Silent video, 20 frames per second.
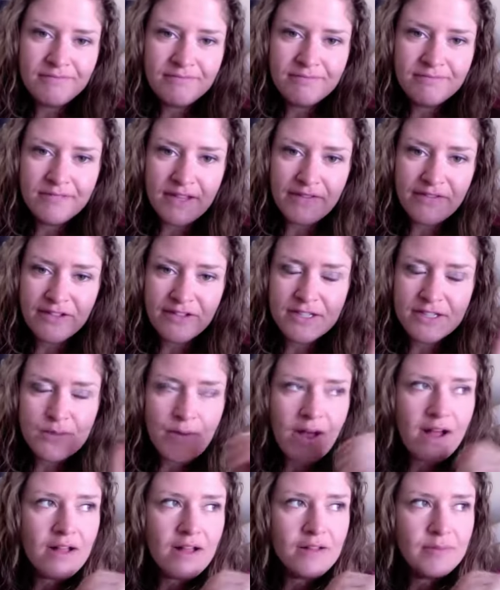Niffer as
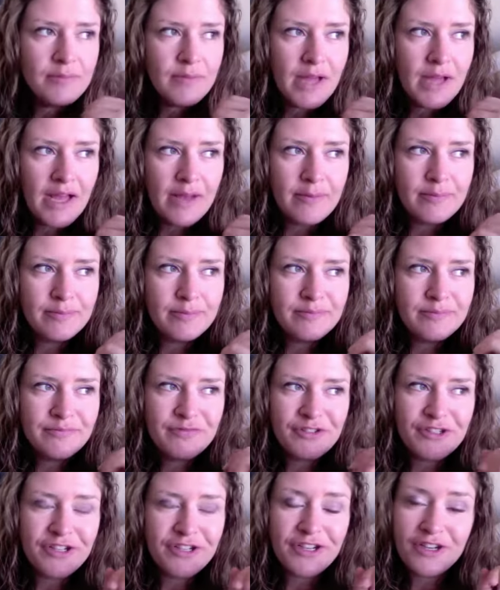well,
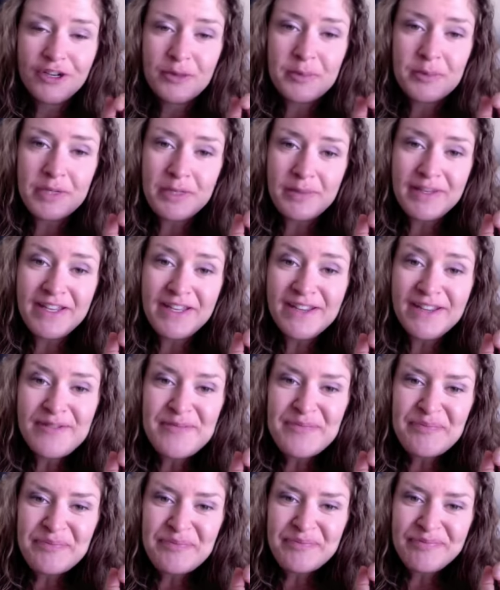for her PB,
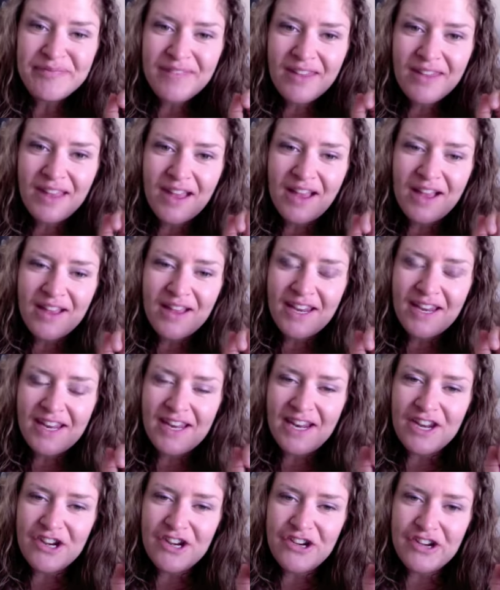getting
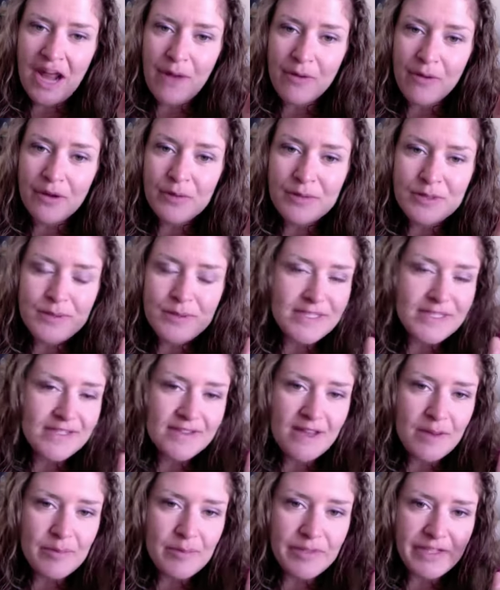under an hour, which was
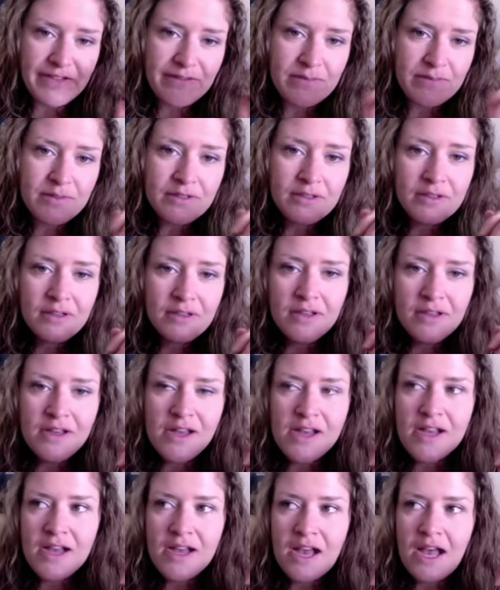unbelievable.
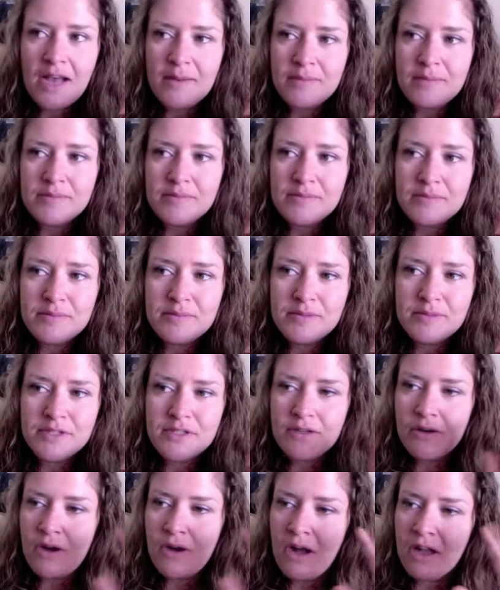
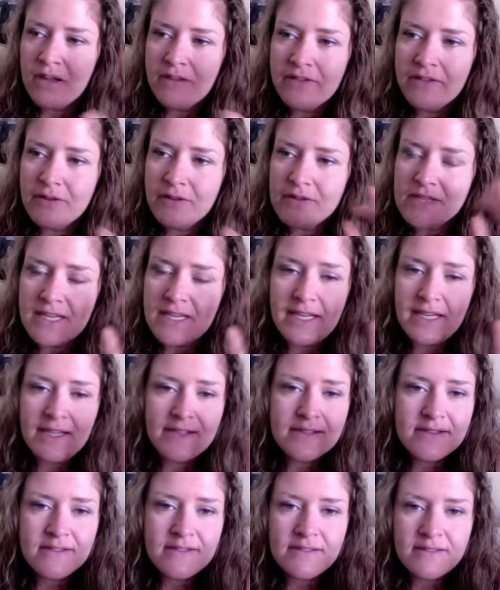So all of those
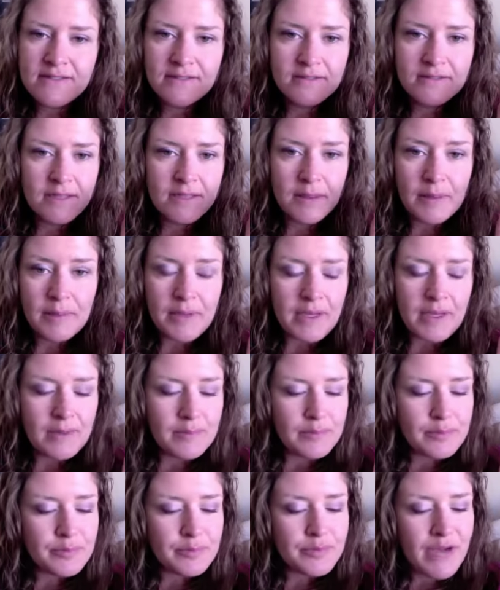ladies,
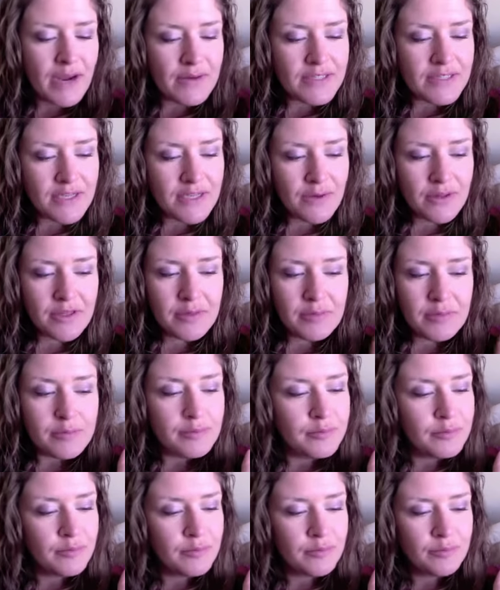I'm proud to know them,
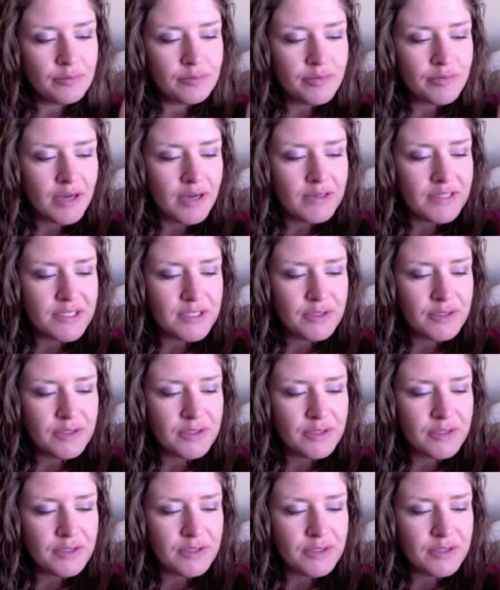proud